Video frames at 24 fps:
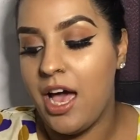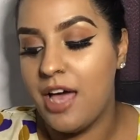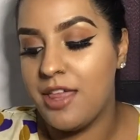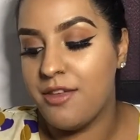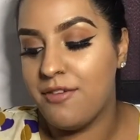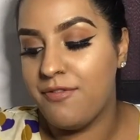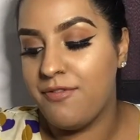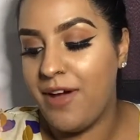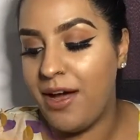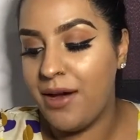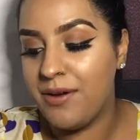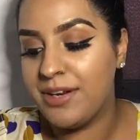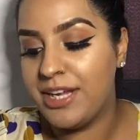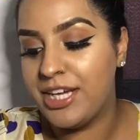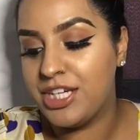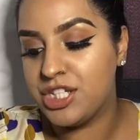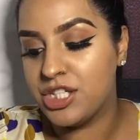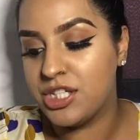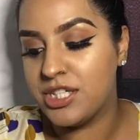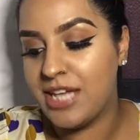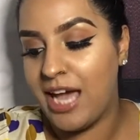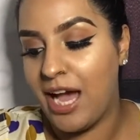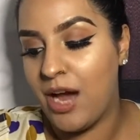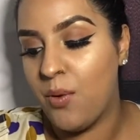The
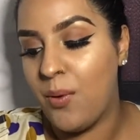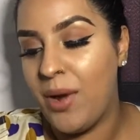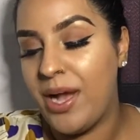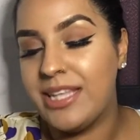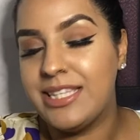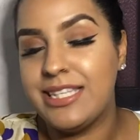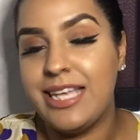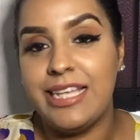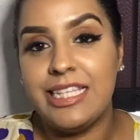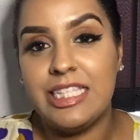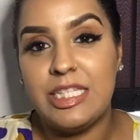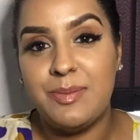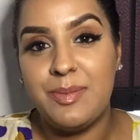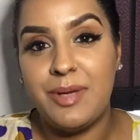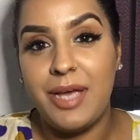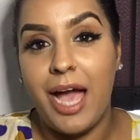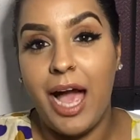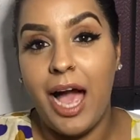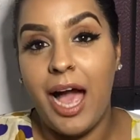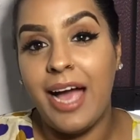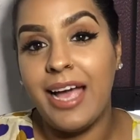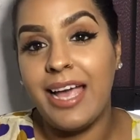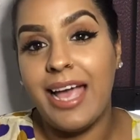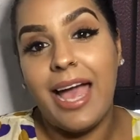foundations that I wear tend to be
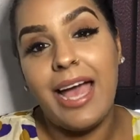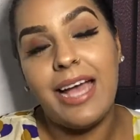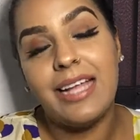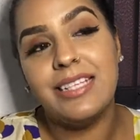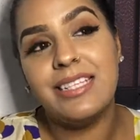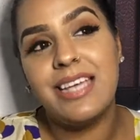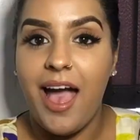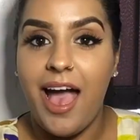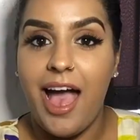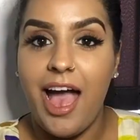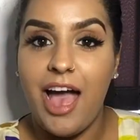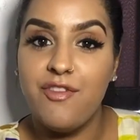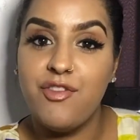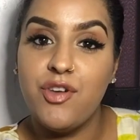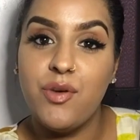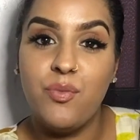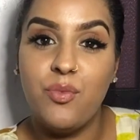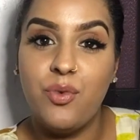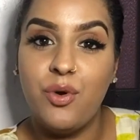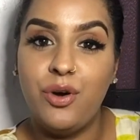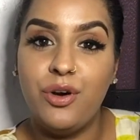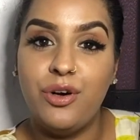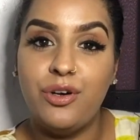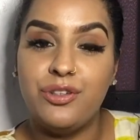high end. I haven't
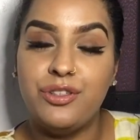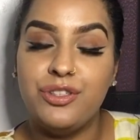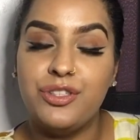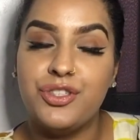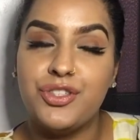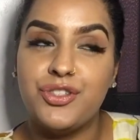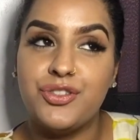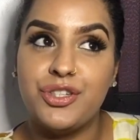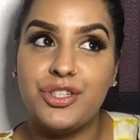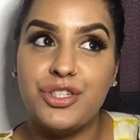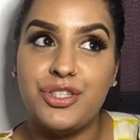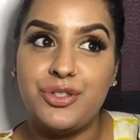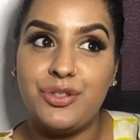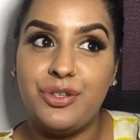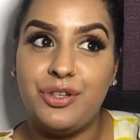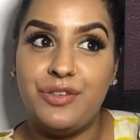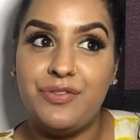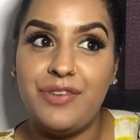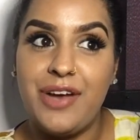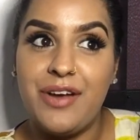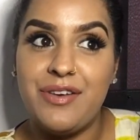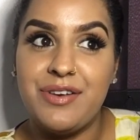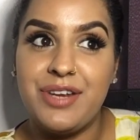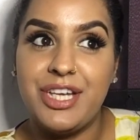worn drugstore
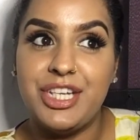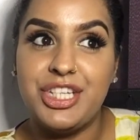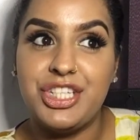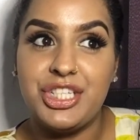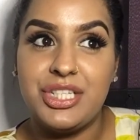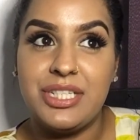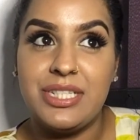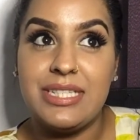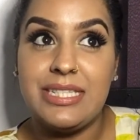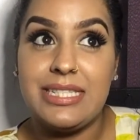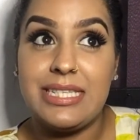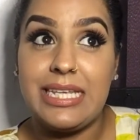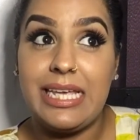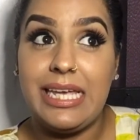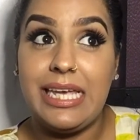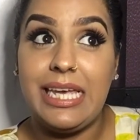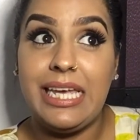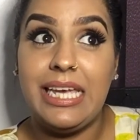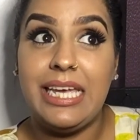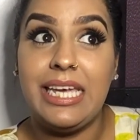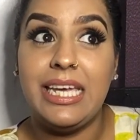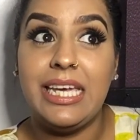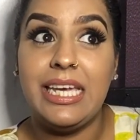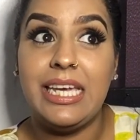foundations
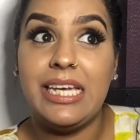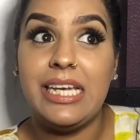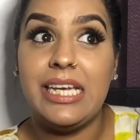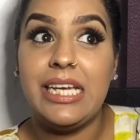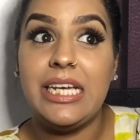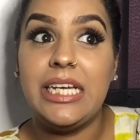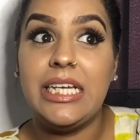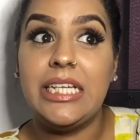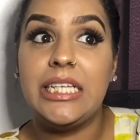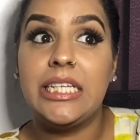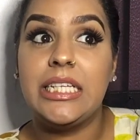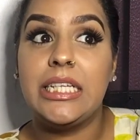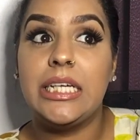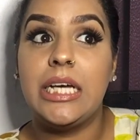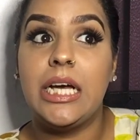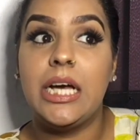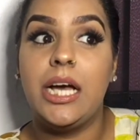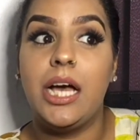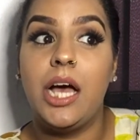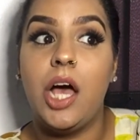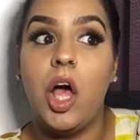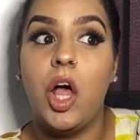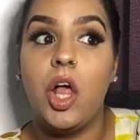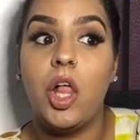in
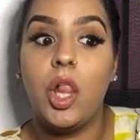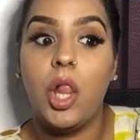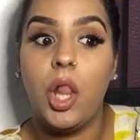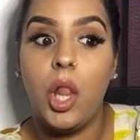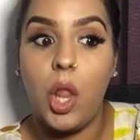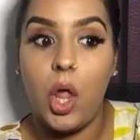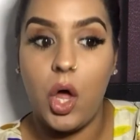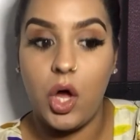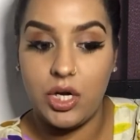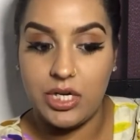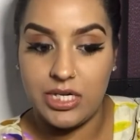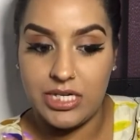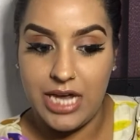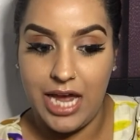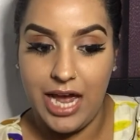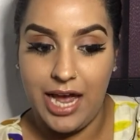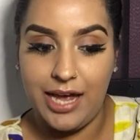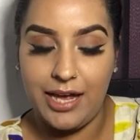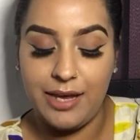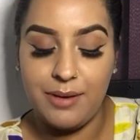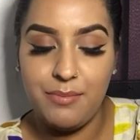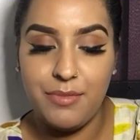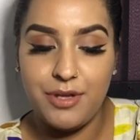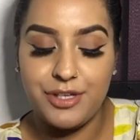a long
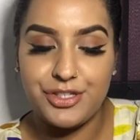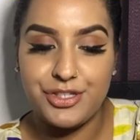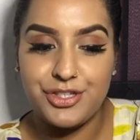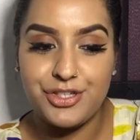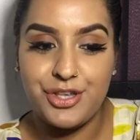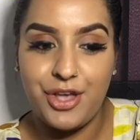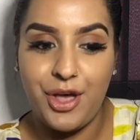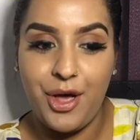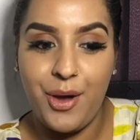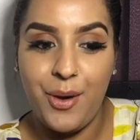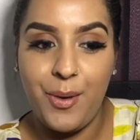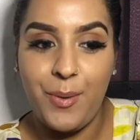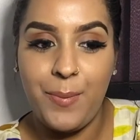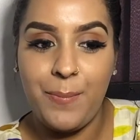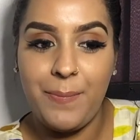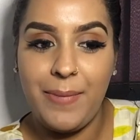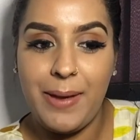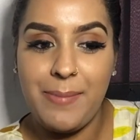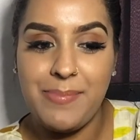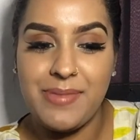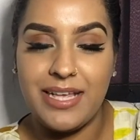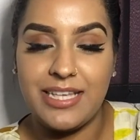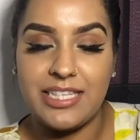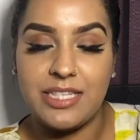time, so
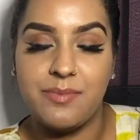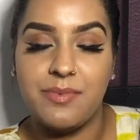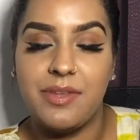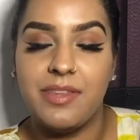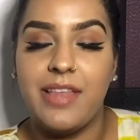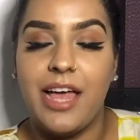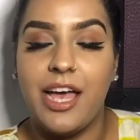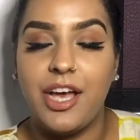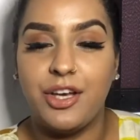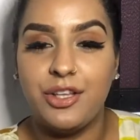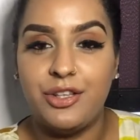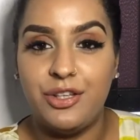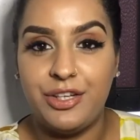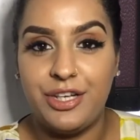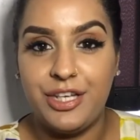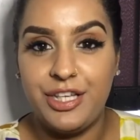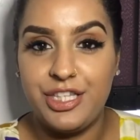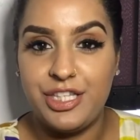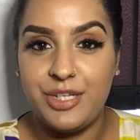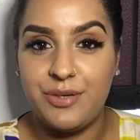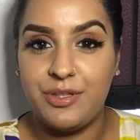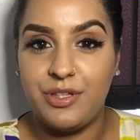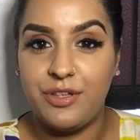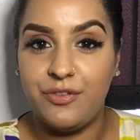maybe that's something that I could look
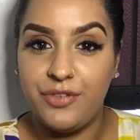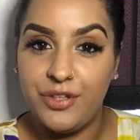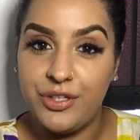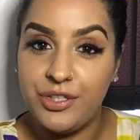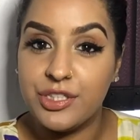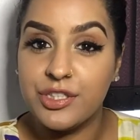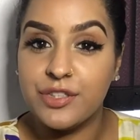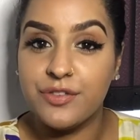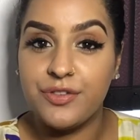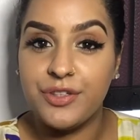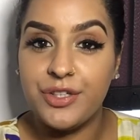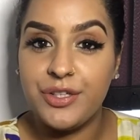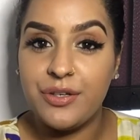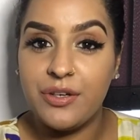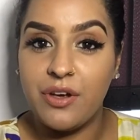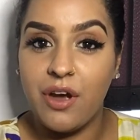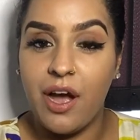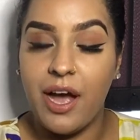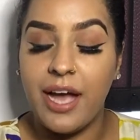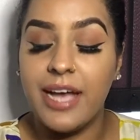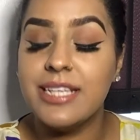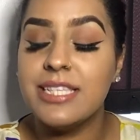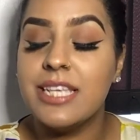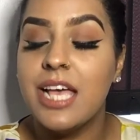into in the future for you
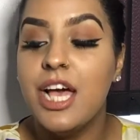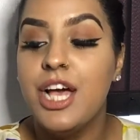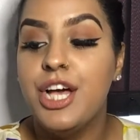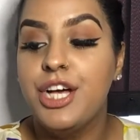guys.